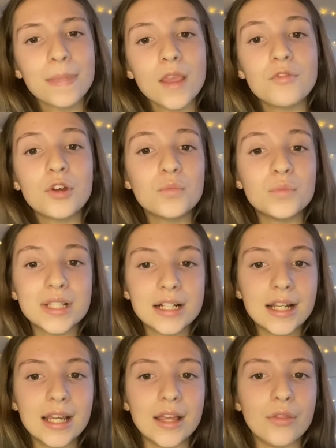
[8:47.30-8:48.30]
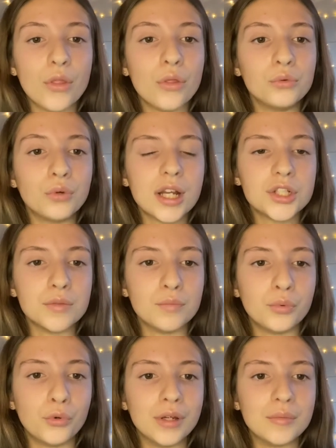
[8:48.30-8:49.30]
for it was clear that the wretched
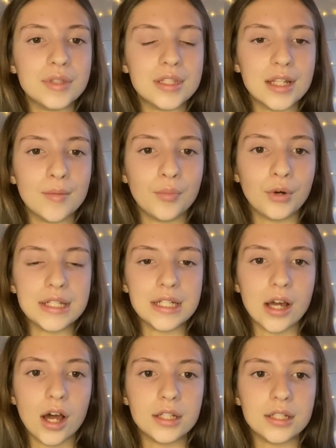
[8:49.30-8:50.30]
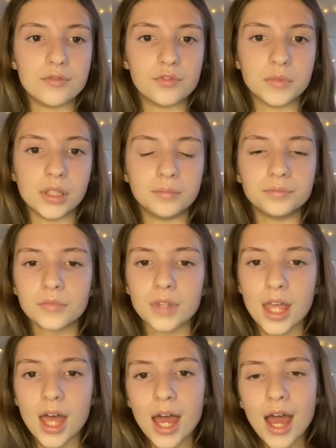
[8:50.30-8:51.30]
boy was deliberating hiding from them.
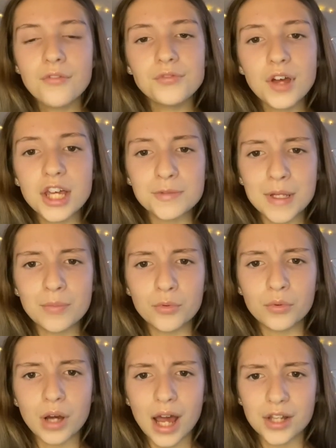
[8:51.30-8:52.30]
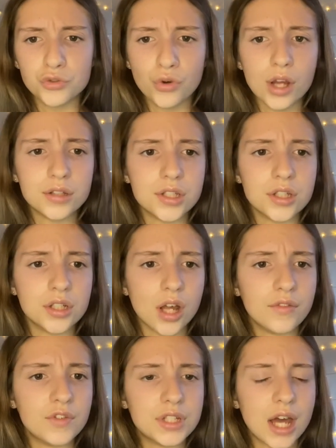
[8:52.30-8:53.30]
At first, people had tried to
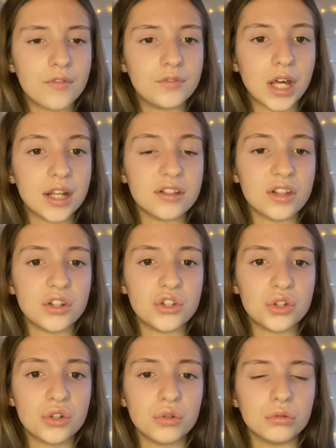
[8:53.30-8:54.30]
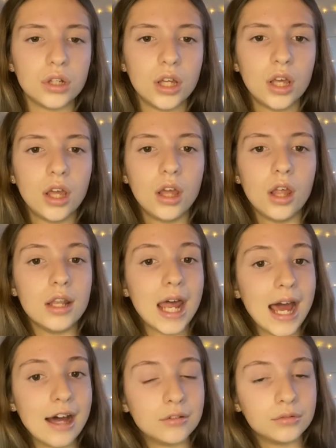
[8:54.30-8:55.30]
deny that Taverner had a son at all.
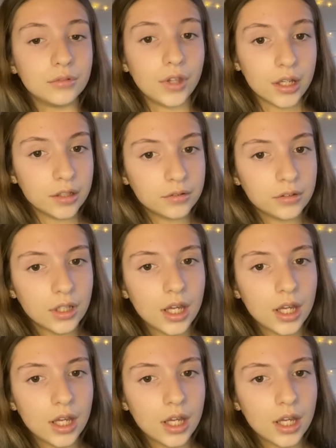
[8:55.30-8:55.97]
Now, though,